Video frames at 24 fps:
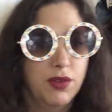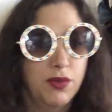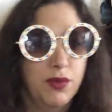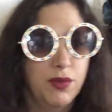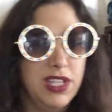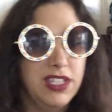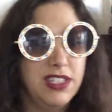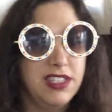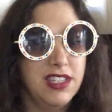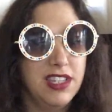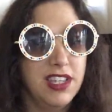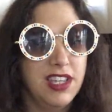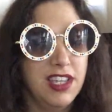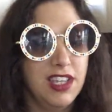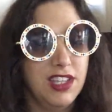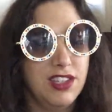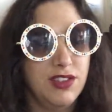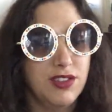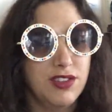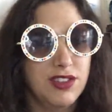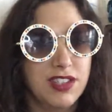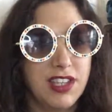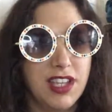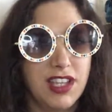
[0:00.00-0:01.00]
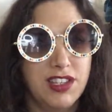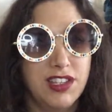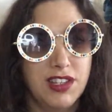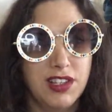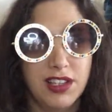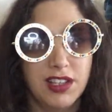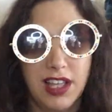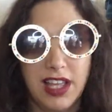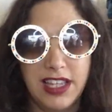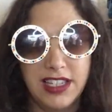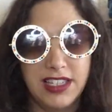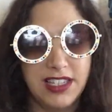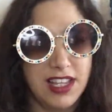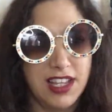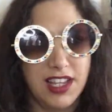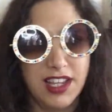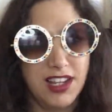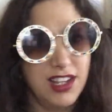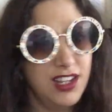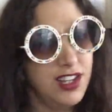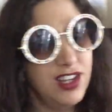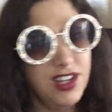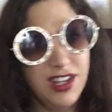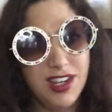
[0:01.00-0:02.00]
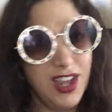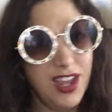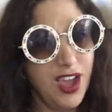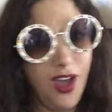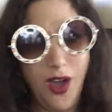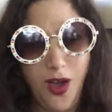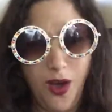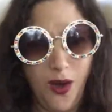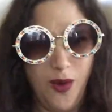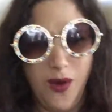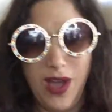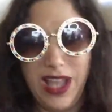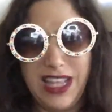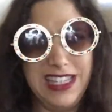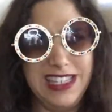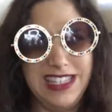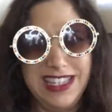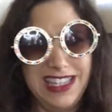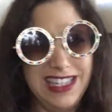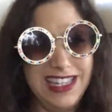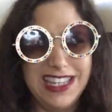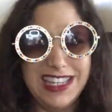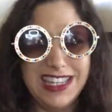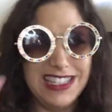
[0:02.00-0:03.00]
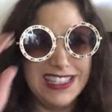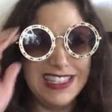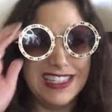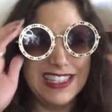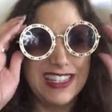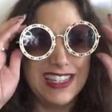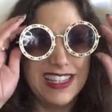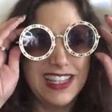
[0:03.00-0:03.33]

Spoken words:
We did. You said you liked it. No, I didn't.